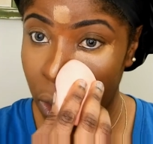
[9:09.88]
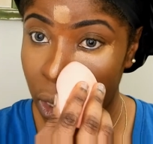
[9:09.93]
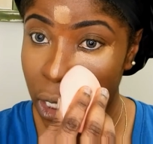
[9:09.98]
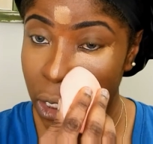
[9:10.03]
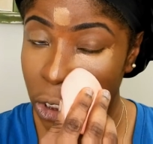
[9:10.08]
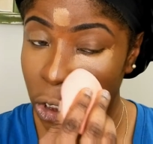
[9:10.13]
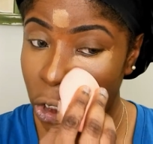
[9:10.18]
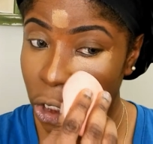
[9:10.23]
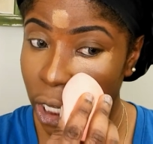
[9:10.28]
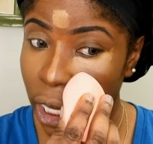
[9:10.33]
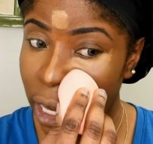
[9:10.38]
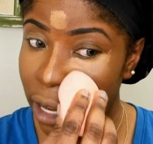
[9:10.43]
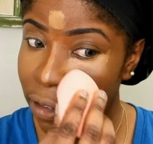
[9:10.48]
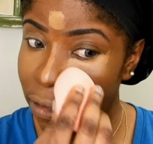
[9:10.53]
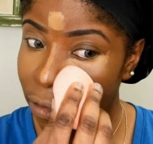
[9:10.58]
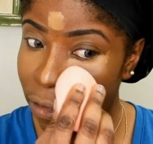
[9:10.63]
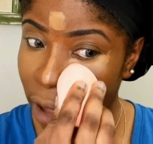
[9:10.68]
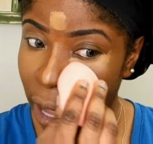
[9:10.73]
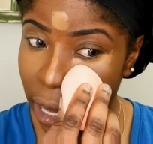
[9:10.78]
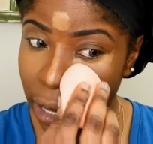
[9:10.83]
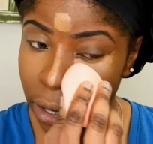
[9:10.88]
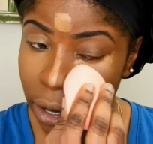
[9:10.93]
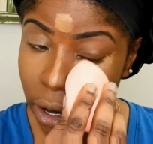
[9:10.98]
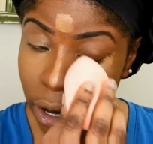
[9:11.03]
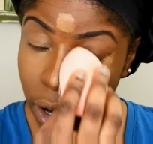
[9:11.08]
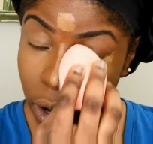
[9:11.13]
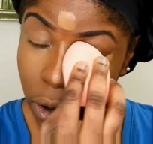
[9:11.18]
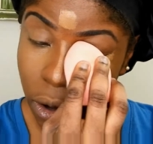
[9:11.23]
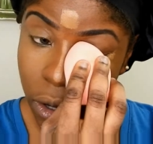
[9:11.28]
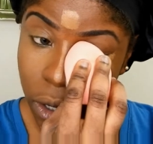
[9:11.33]
The shade
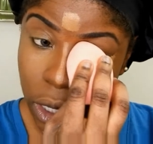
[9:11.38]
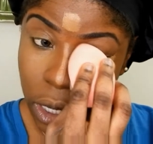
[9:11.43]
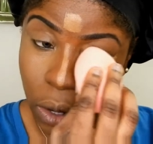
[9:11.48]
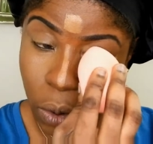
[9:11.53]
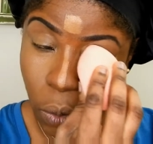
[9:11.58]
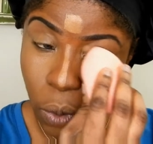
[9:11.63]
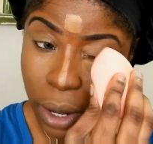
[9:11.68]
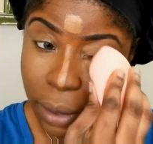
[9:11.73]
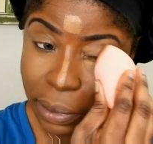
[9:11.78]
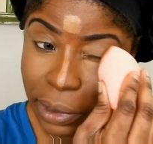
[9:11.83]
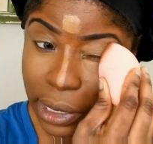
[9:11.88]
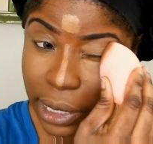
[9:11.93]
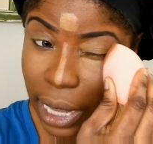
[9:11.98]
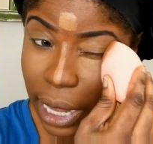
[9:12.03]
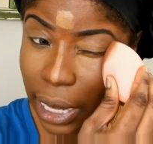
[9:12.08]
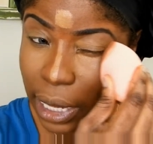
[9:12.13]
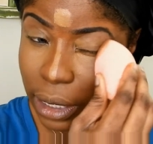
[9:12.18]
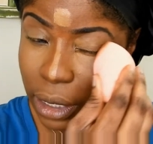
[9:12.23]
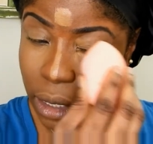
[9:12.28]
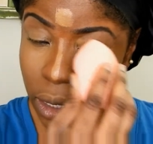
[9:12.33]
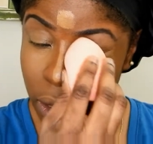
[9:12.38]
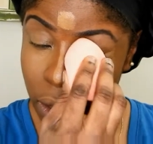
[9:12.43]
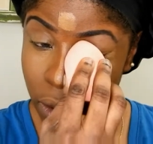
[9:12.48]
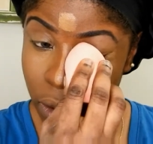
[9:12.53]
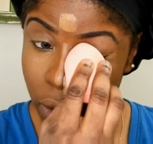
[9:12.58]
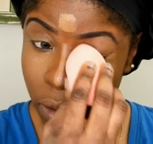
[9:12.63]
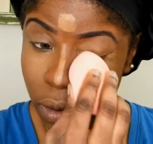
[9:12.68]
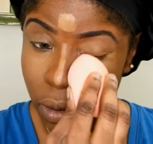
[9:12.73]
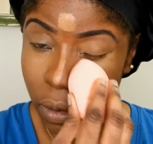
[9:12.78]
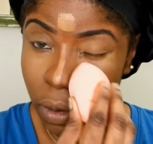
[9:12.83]
finder on your website
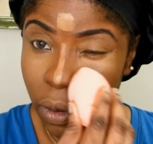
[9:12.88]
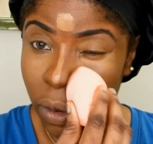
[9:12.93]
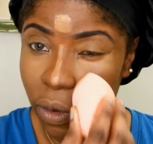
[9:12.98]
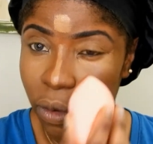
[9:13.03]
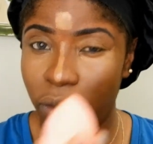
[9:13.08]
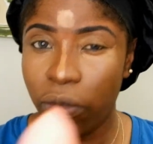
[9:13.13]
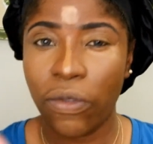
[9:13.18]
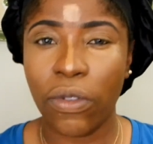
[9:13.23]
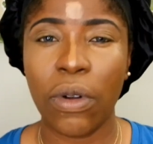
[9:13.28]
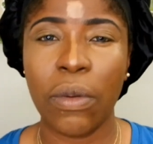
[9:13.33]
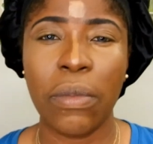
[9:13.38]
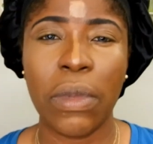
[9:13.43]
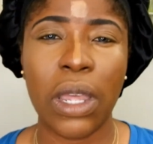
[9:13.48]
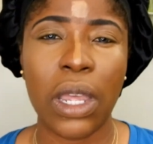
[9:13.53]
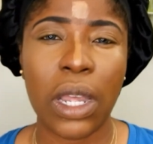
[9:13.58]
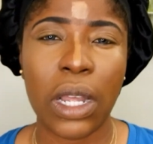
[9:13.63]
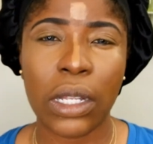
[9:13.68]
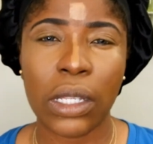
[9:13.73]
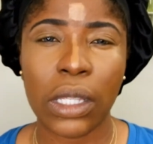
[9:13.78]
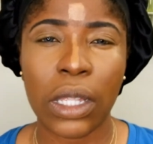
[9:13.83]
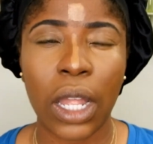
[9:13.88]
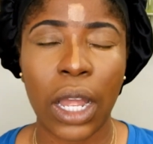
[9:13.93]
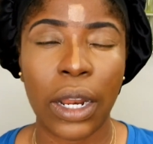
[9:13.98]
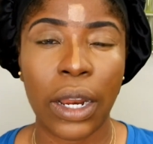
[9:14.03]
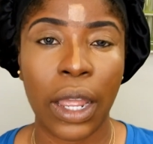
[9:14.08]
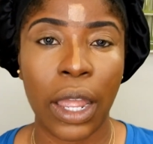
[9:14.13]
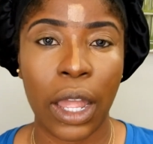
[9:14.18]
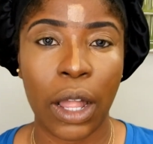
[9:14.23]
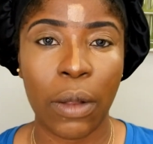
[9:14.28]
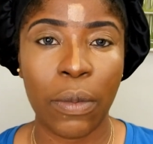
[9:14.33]
for me is
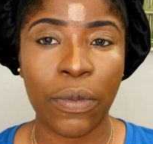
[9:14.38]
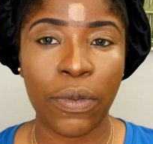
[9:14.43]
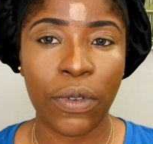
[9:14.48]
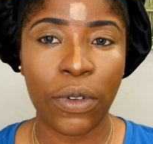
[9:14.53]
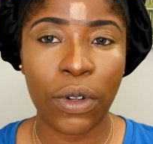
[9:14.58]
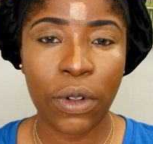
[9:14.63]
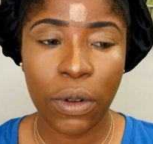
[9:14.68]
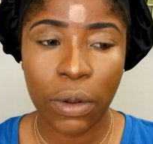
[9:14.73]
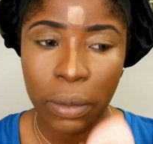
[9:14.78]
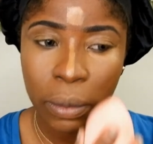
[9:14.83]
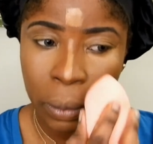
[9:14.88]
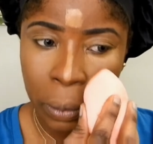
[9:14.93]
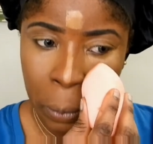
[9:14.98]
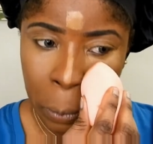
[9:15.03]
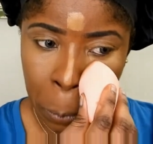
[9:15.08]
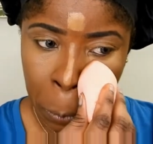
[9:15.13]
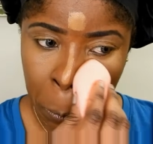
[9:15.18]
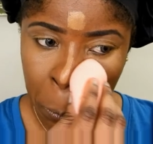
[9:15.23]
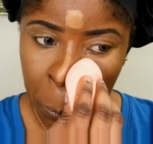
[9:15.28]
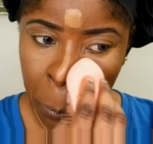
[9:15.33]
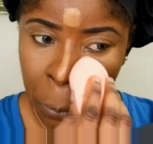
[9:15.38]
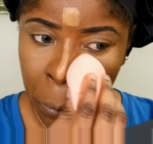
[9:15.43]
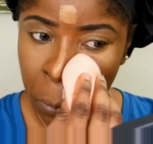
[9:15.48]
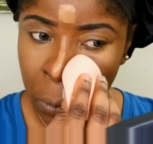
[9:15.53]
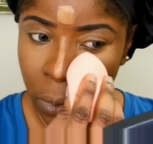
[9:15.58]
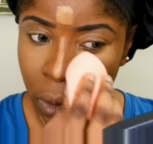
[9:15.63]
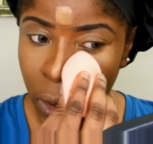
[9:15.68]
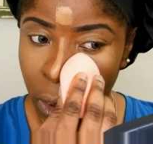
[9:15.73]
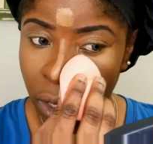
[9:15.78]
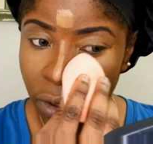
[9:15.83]
not helpful.
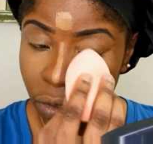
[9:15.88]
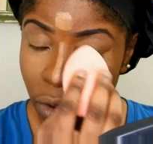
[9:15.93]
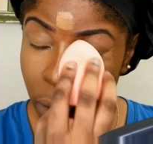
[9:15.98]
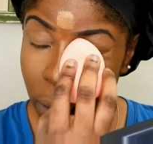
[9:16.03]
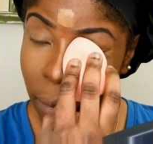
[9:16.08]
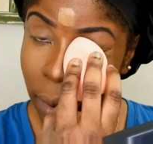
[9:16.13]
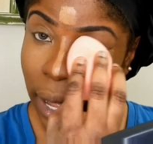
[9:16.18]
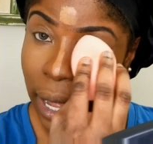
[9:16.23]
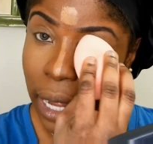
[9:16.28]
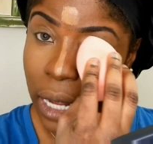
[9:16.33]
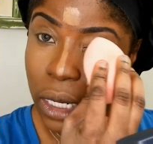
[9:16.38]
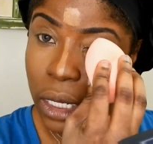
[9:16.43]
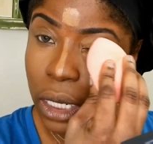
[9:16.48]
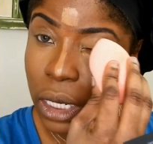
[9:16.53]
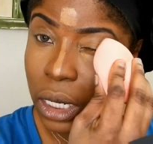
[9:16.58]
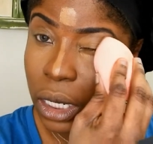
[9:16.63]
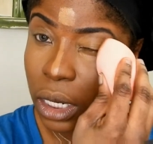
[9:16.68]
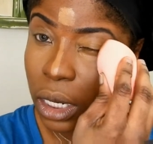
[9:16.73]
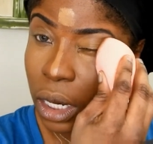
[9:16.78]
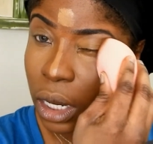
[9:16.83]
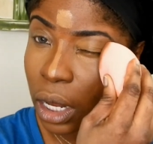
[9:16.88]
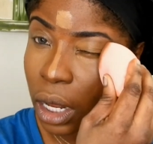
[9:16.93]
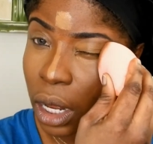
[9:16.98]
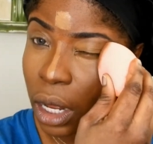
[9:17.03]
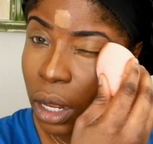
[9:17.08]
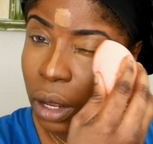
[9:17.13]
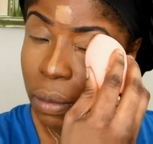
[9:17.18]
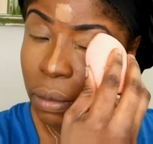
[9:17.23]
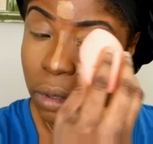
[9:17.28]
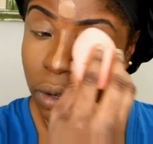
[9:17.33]
If you're buying
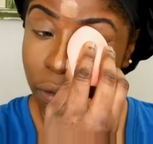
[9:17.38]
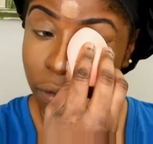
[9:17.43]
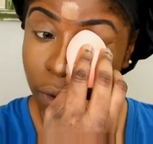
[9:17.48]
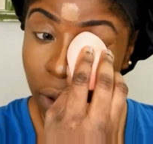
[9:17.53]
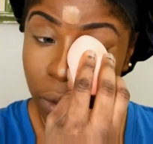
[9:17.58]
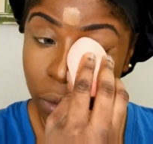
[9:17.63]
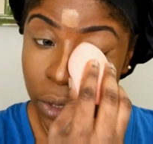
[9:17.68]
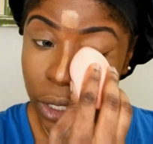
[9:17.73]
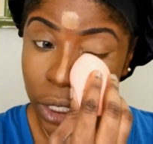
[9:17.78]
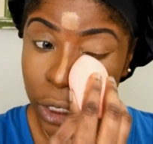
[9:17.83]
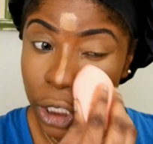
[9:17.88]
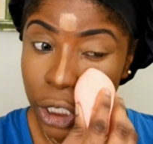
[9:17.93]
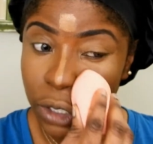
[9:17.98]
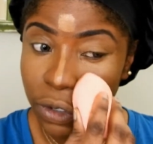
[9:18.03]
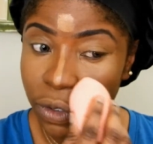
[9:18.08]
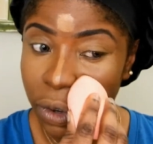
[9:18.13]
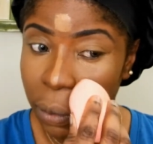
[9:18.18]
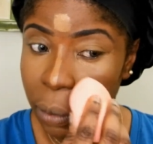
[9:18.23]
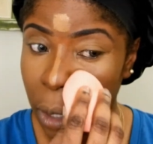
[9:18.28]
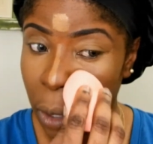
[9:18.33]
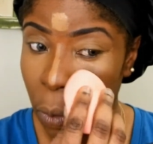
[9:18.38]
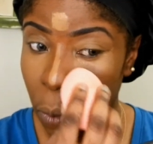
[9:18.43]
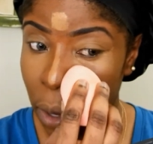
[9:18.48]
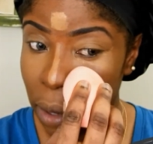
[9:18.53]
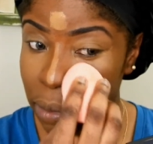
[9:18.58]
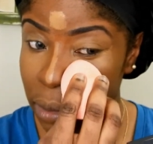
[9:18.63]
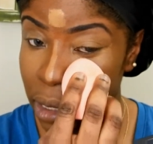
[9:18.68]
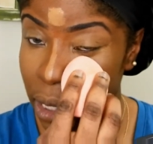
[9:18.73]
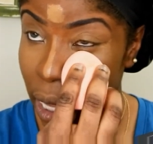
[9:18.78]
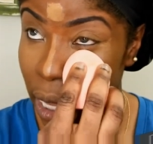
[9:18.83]
um, the foundations from their
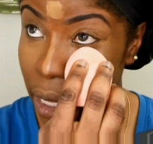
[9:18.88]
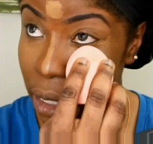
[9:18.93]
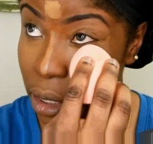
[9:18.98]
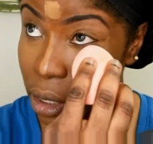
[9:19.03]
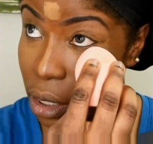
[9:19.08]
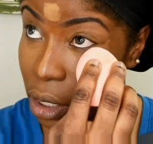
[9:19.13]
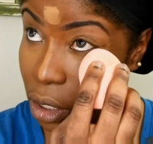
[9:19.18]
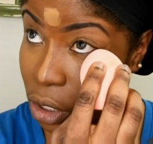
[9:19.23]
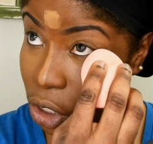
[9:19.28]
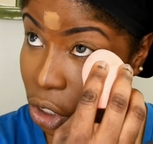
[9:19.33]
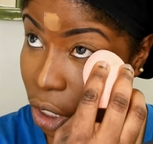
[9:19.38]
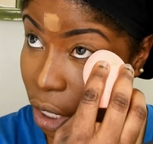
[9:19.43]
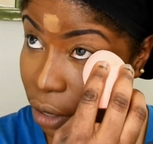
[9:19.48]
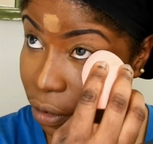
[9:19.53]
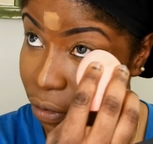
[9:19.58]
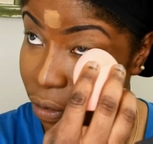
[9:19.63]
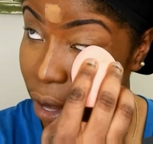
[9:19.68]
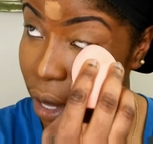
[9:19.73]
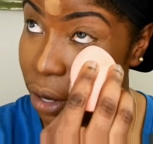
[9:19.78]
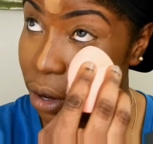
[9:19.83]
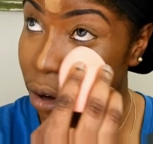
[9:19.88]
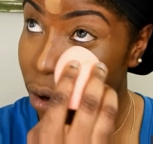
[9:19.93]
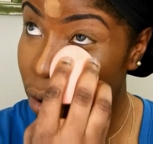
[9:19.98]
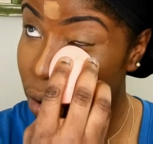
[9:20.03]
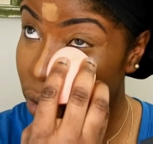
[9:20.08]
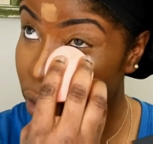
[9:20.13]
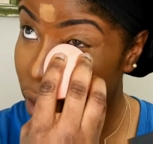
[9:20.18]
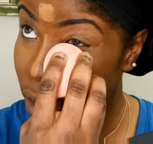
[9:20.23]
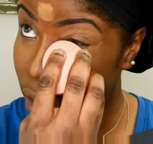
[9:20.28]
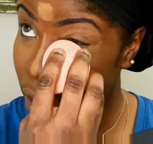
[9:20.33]
website, the shade finder
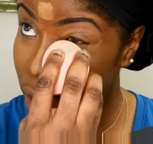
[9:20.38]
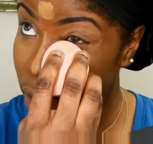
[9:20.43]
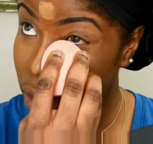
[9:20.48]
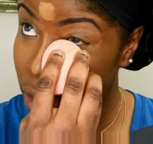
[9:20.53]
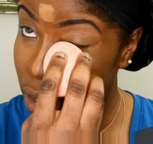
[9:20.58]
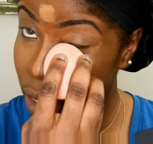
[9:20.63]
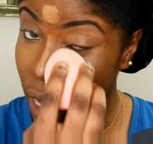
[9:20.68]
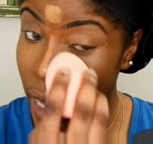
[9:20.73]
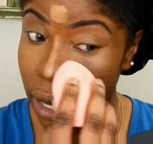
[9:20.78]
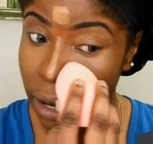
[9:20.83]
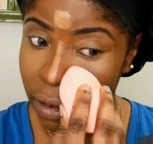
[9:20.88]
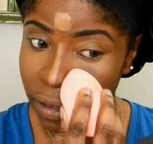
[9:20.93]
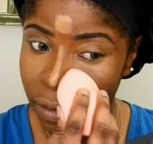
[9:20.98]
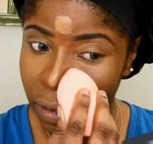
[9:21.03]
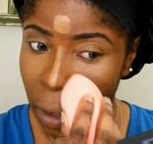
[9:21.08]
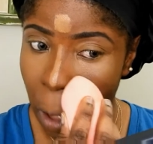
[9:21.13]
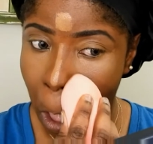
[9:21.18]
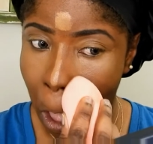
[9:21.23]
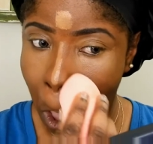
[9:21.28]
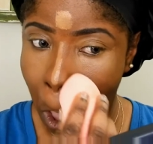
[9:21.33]
on there is kind of